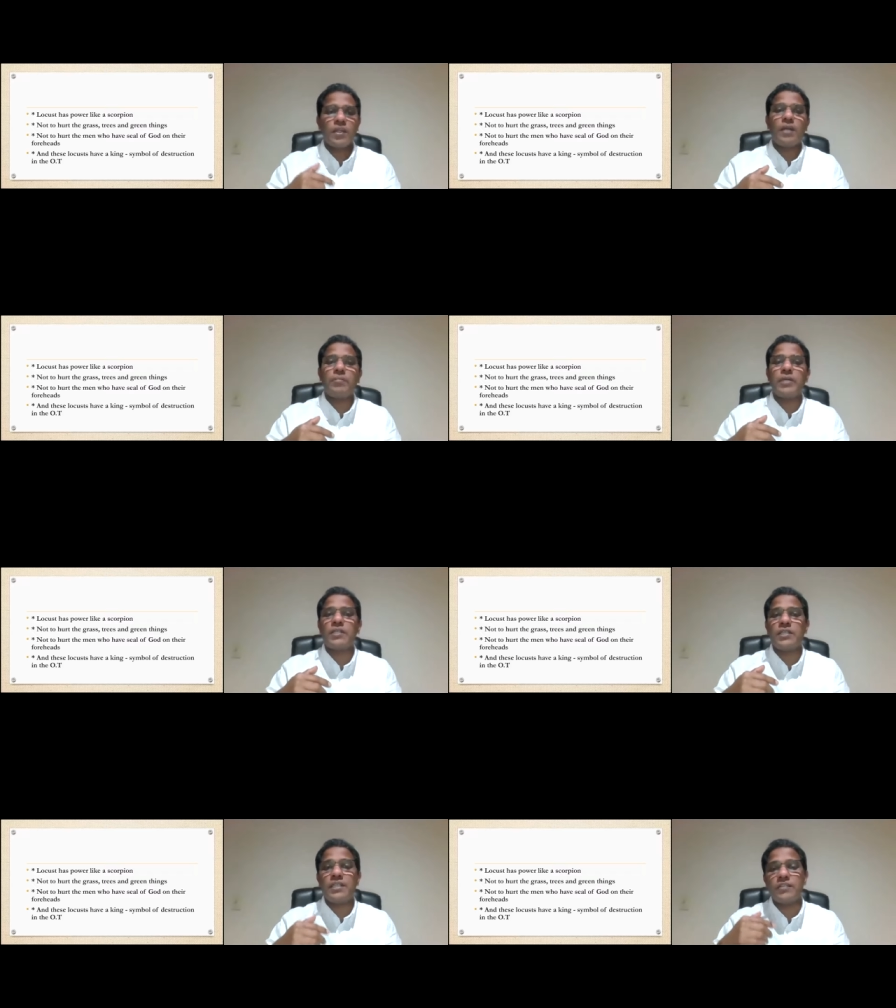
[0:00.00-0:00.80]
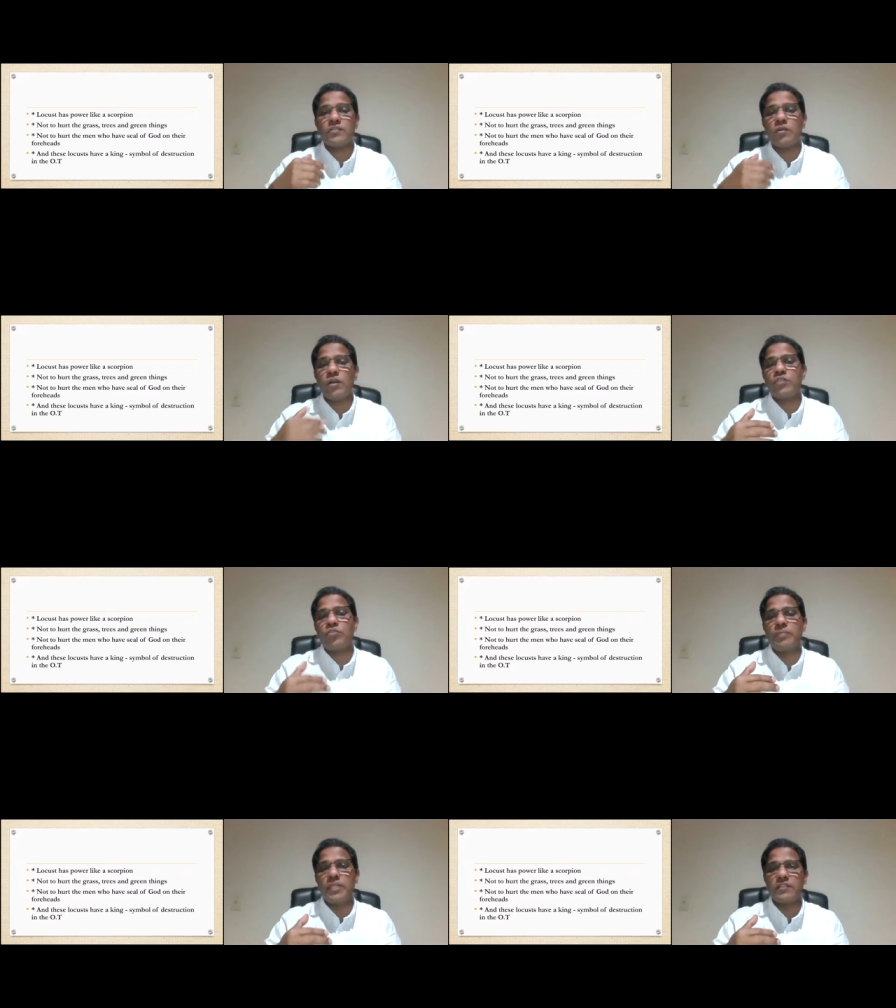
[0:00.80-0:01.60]
I mean, it is going to
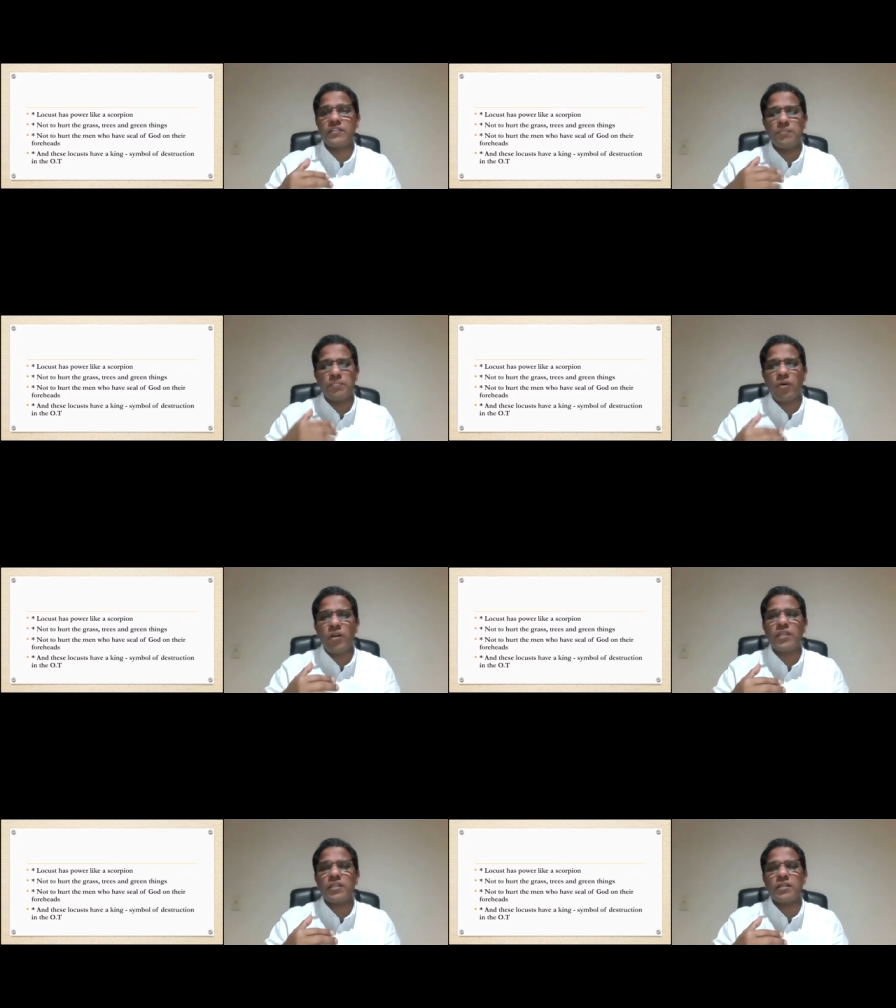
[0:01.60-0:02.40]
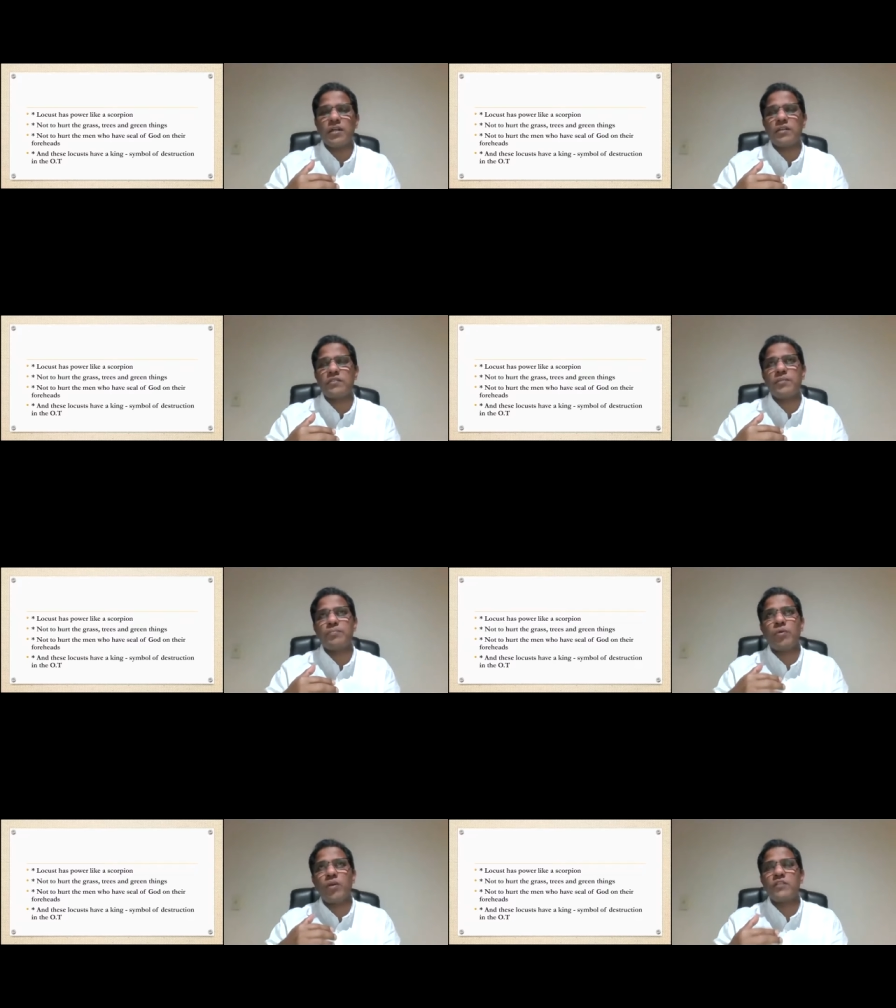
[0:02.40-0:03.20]
be a symbolic uh,
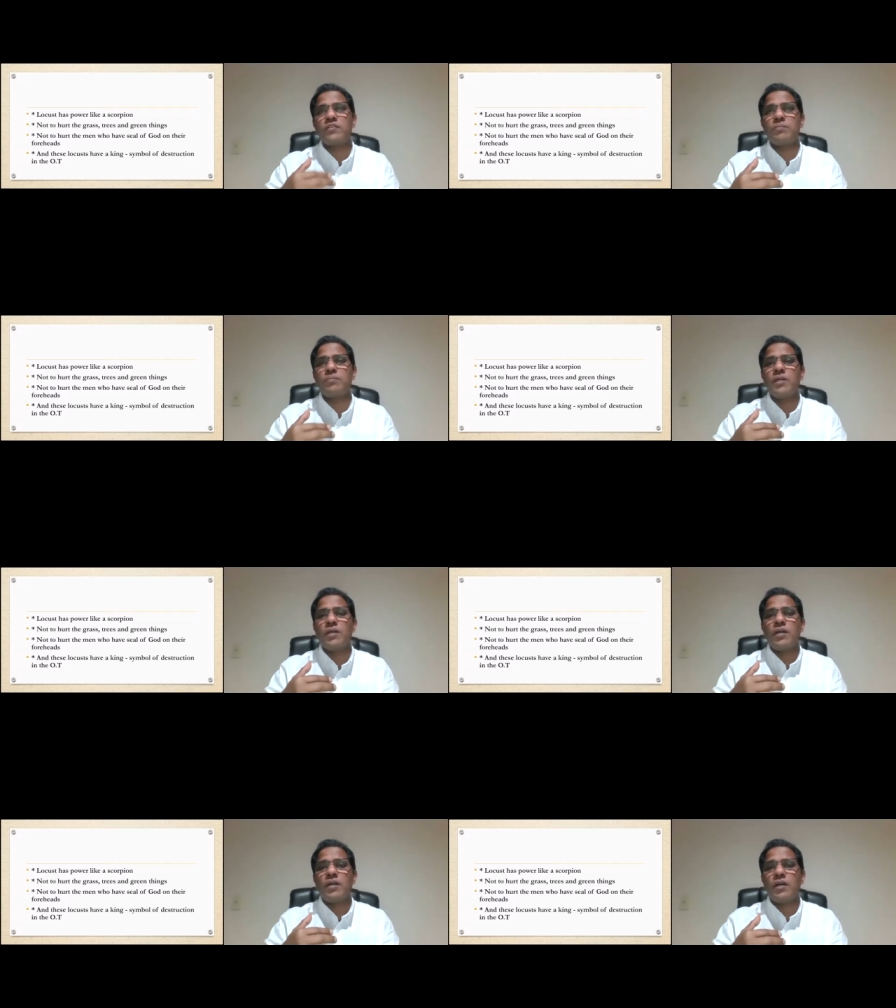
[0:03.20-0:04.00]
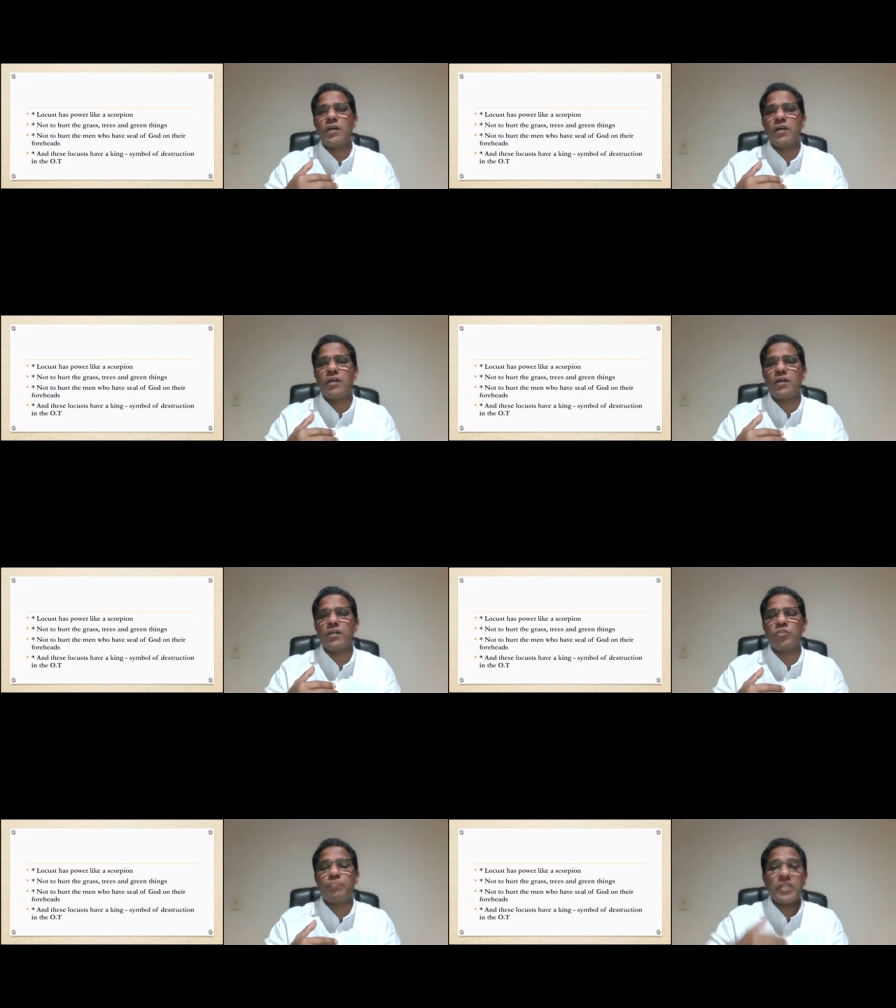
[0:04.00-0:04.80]
symbolism uh,
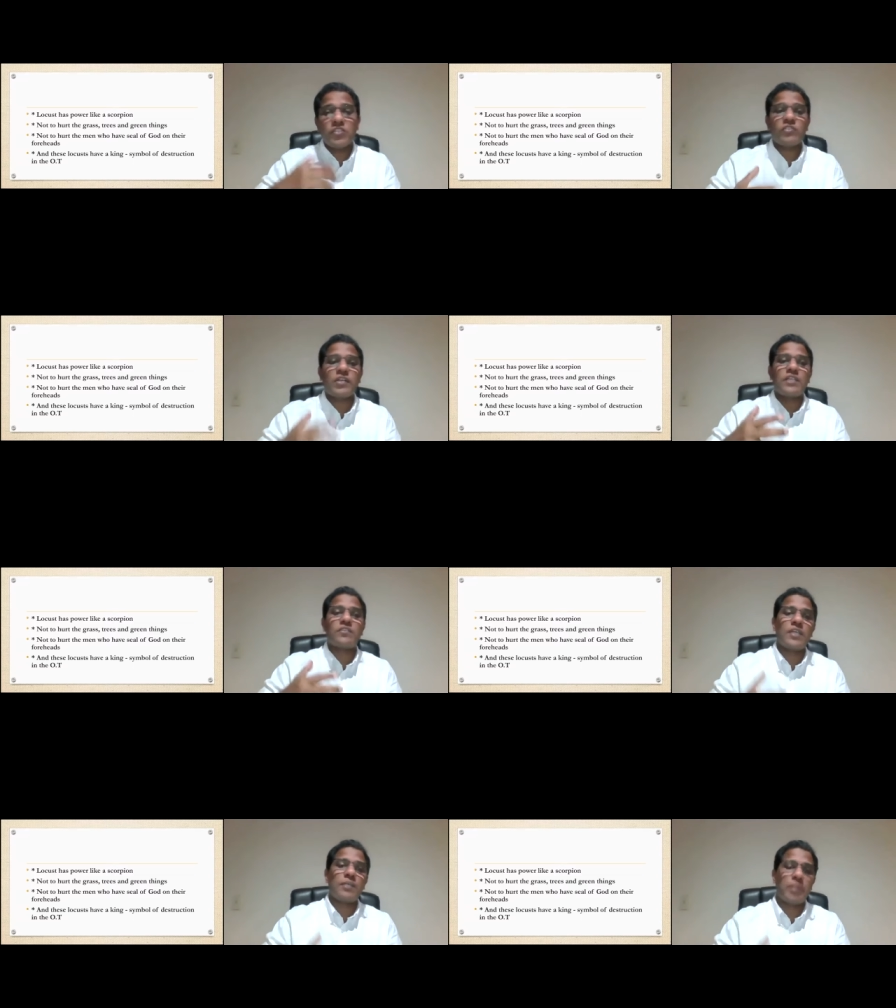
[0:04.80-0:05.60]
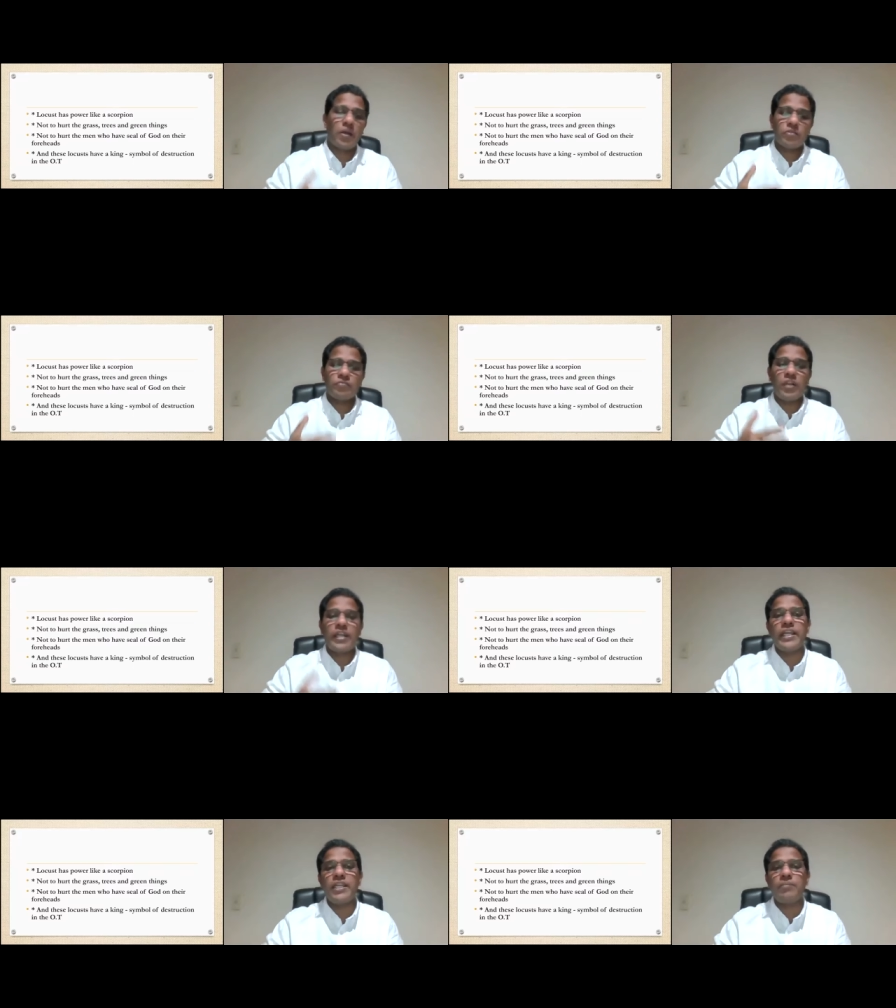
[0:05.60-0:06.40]
to picturize a powerful
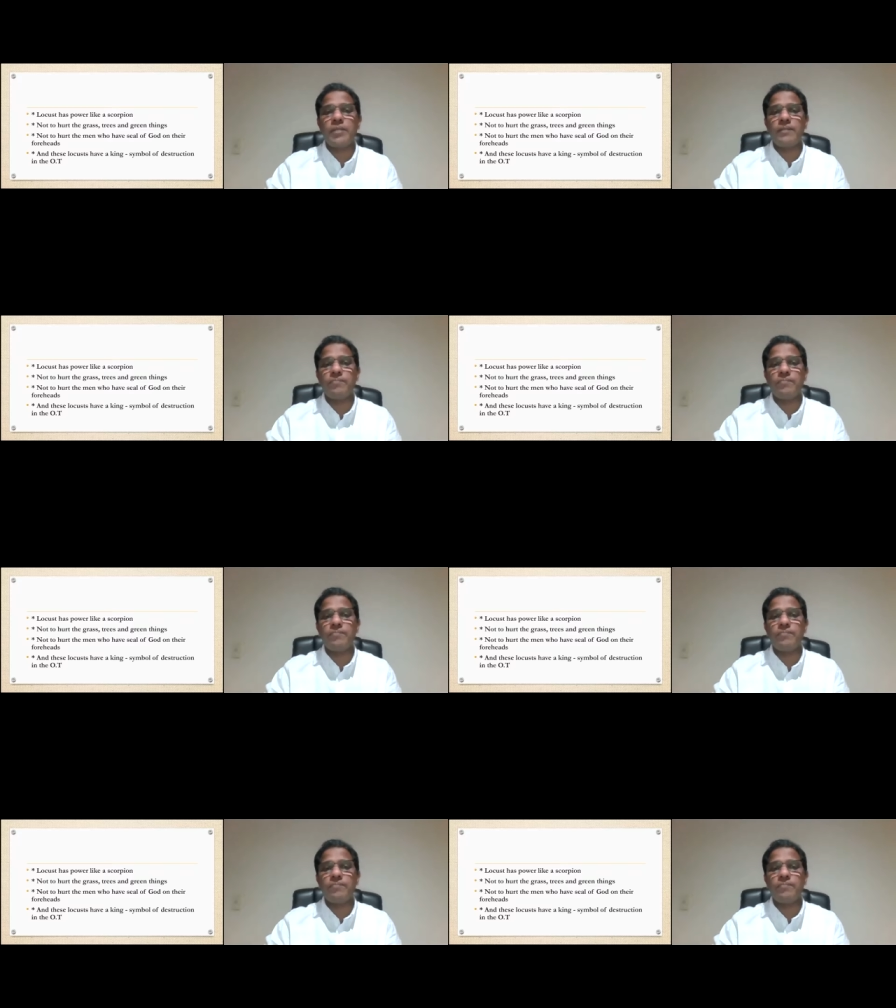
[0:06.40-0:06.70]
enemy